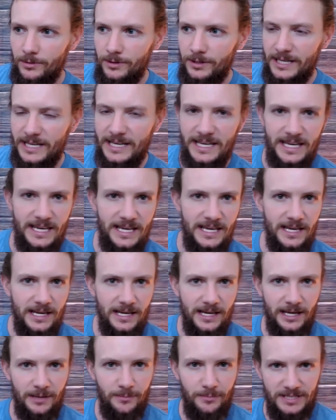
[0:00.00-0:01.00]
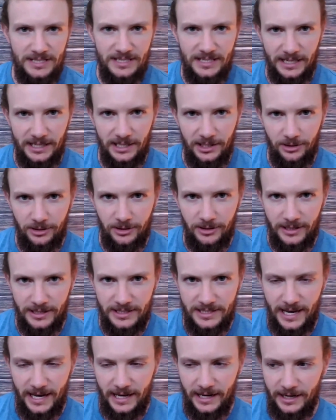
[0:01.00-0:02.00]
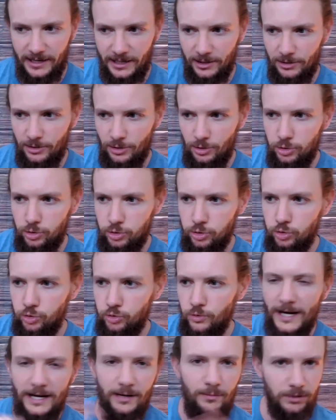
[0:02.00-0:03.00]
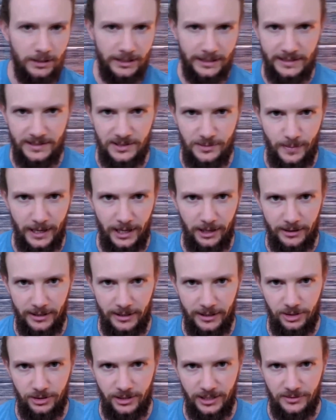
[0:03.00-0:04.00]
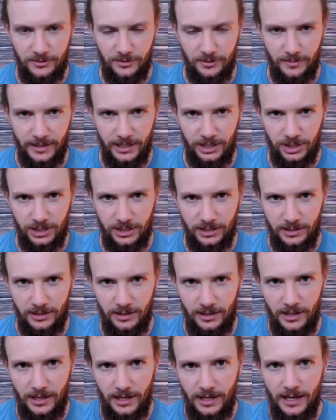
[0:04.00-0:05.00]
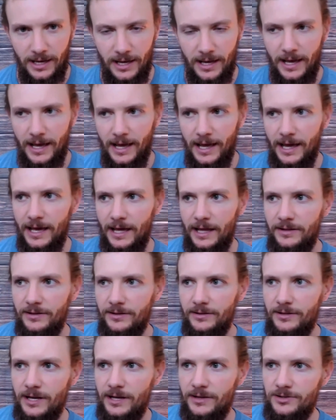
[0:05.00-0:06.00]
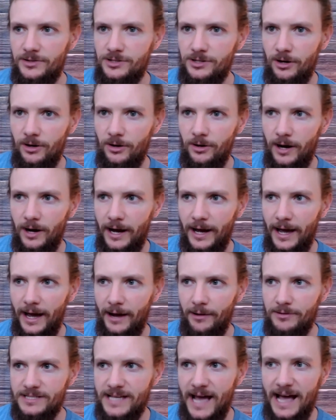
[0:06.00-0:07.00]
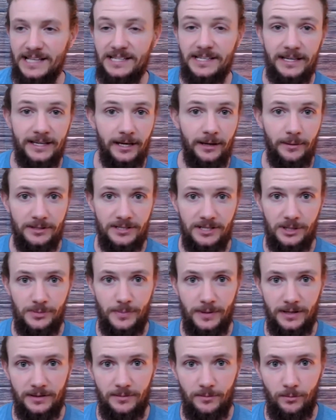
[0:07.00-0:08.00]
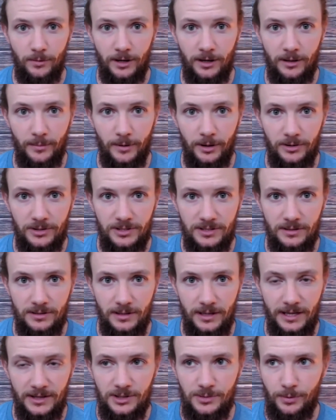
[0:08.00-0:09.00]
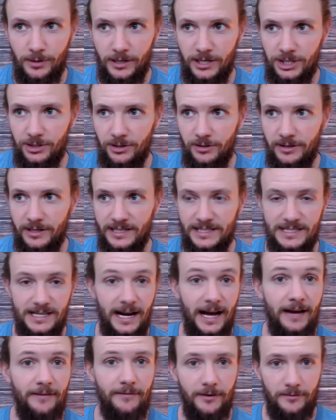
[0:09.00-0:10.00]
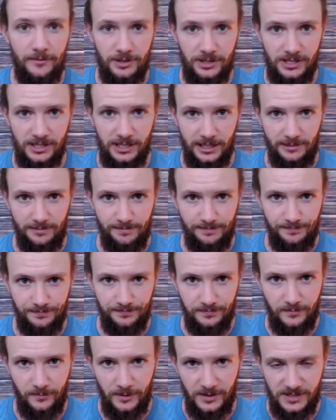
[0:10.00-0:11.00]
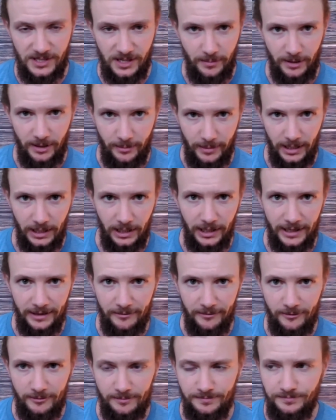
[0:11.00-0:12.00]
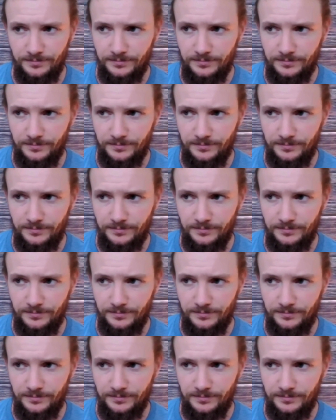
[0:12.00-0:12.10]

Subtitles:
he in particular has had an incredibly inspiring transformation. And so I was asking because it's been one of the most inspirational things that I've ever seen with someone in my life.